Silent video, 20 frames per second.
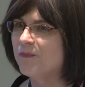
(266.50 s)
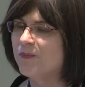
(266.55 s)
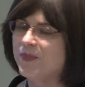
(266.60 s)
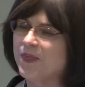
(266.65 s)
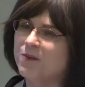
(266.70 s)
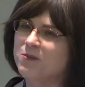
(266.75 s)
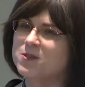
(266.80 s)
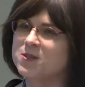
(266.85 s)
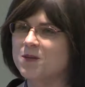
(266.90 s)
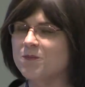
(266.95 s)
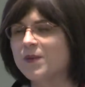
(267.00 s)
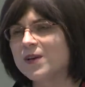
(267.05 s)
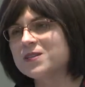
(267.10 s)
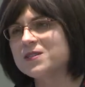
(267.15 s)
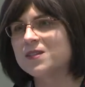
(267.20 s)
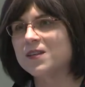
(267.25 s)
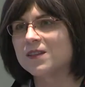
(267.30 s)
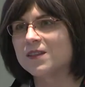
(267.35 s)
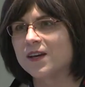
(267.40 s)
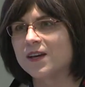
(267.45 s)
That was the
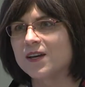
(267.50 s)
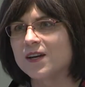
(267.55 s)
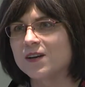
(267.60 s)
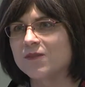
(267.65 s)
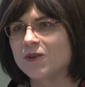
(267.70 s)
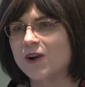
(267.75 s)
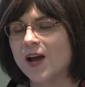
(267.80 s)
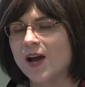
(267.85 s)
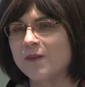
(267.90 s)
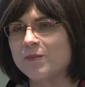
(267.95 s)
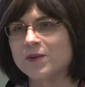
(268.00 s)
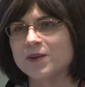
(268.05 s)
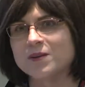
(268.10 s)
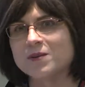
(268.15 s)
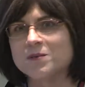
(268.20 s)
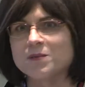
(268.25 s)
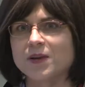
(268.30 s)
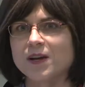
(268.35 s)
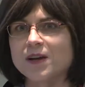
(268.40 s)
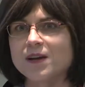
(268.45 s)
best thing that could ever happen
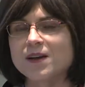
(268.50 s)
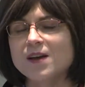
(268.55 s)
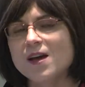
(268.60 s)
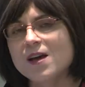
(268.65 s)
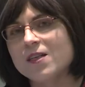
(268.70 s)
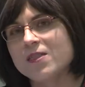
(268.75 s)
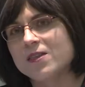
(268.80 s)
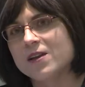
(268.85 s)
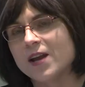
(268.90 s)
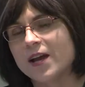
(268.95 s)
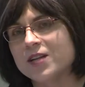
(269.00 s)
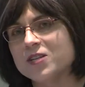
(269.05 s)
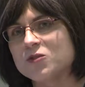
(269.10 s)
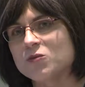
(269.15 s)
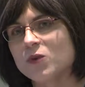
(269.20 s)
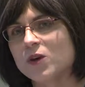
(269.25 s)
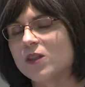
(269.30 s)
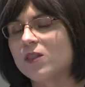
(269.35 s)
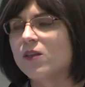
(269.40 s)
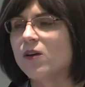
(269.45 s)
to me. The next
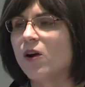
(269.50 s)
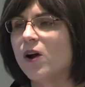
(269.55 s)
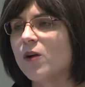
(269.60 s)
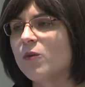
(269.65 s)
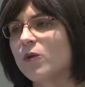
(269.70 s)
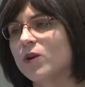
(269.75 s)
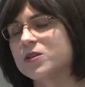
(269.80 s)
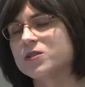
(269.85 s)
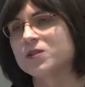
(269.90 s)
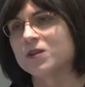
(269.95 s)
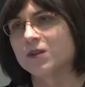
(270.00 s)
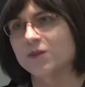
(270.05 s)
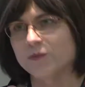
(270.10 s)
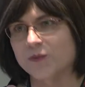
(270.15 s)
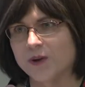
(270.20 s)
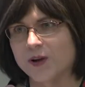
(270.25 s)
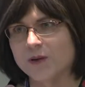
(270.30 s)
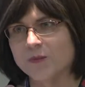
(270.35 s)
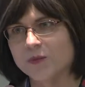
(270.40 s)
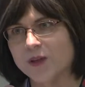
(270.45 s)
week, there I was in a
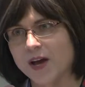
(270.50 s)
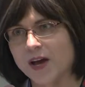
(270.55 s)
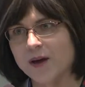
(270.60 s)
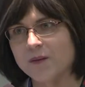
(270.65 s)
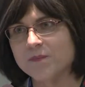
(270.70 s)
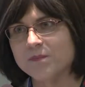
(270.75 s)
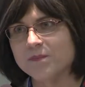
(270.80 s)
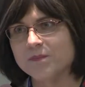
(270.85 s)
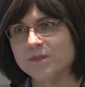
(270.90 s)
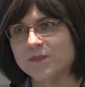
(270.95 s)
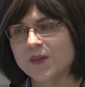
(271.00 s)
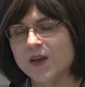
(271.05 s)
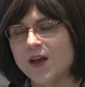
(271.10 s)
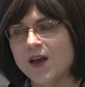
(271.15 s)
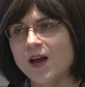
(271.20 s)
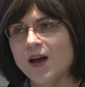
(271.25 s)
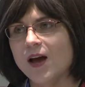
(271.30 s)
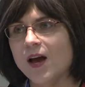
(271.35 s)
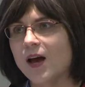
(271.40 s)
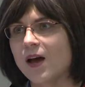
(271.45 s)
3M lab.
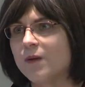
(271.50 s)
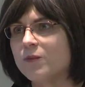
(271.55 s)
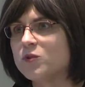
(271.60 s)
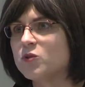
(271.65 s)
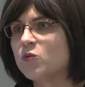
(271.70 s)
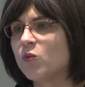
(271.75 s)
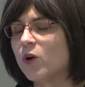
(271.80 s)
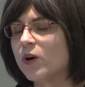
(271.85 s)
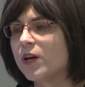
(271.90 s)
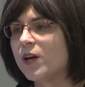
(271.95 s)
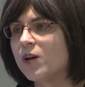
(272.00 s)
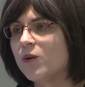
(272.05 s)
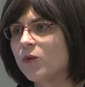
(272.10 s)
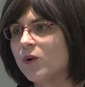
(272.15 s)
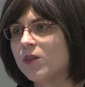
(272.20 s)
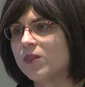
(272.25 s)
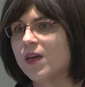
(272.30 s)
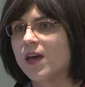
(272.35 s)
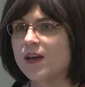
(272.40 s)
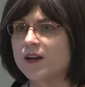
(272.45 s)
I was working
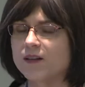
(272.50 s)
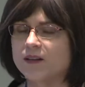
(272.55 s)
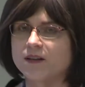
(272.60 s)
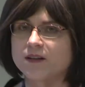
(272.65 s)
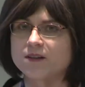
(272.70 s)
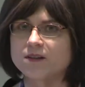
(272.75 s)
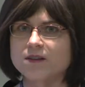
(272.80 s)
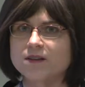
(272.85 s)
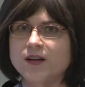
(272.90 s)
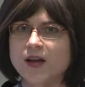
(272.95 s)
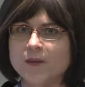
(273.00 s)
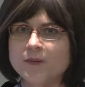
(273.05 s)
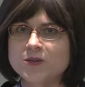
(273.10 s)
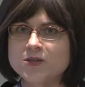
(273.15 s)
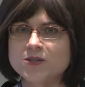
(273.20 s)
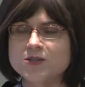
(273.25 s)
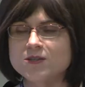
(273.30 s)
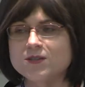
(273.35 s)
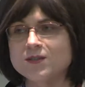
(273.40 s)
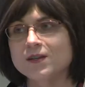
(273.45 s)
with analytical
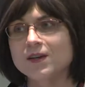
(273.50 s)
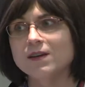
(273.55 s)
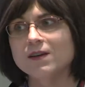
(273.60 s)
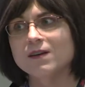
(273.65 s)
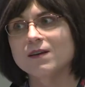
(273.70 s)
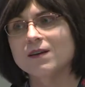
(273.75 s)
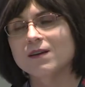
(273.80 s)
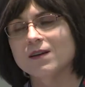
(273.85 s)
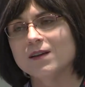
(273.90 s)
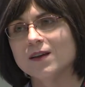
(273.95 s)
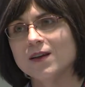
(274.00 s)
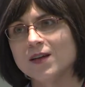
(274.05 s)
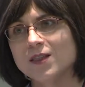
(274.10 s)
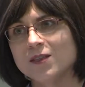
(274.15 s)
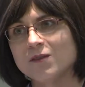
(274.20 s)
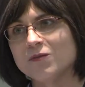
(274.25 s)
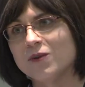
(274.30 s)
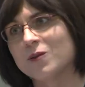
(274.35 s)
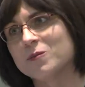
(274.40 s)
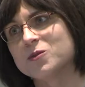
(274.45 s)
chemists in the
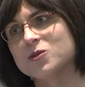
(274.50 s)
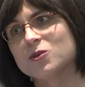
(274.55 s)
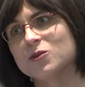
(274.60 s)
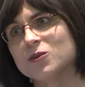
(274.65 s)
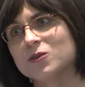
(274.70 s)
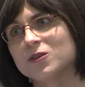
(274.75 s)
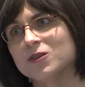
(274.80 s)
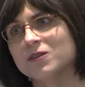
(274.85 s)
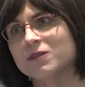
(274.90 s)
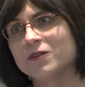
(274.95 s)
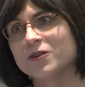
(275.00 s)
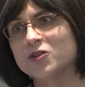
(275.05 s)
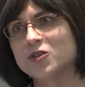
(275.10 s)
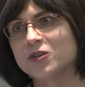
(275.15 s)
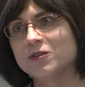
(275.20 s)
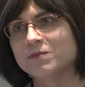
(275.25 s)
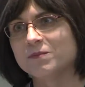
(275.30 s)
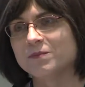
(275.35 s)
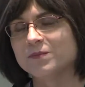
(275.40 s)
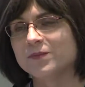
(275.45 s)
pharmaceutical
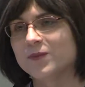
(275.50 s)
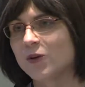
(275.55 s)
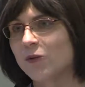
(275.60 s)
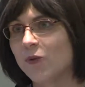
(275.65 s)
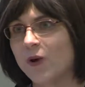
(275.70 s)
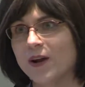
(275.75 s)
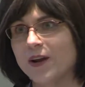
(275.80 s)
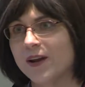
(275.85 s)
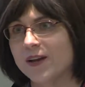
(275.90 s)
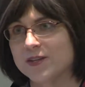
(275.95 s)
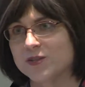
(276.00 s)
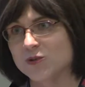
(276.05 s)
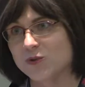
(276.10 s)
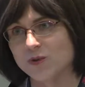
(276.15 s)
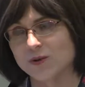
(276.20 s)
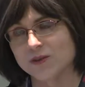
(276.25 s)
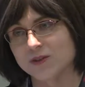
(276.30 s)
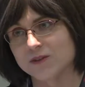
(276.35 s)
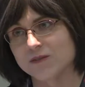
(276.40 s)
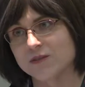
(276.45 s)
division, right next door
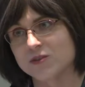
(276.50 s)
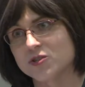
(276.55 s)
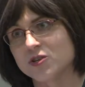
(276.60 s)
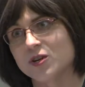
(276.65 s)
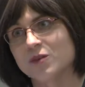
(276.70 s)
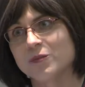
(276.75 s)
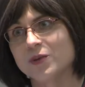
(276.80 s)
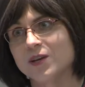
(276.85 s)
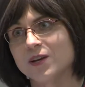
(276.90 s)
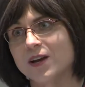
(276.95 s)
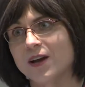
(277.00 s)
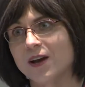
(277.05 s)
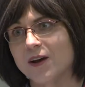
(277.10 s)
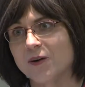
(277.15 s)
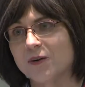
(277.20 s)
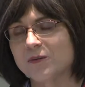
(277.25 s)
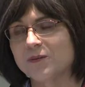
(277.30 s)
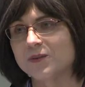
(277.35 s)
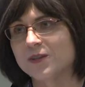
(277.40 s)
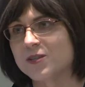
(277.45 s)
to the division I'm in
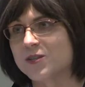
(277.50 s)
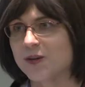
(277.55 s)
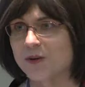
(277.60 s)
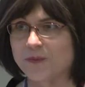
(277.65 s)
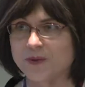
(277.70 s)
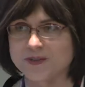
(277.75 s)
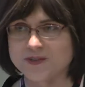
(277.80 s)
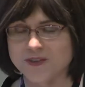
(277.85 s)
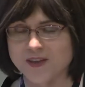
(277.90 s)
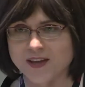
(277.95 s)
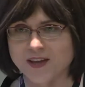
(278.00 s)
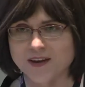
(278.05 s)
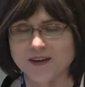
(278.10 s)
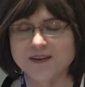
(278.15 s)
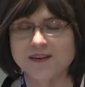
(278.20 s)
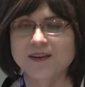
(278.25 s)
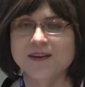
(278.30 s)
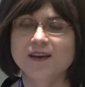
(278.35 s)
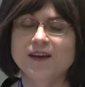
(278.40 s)
now, at least it was then.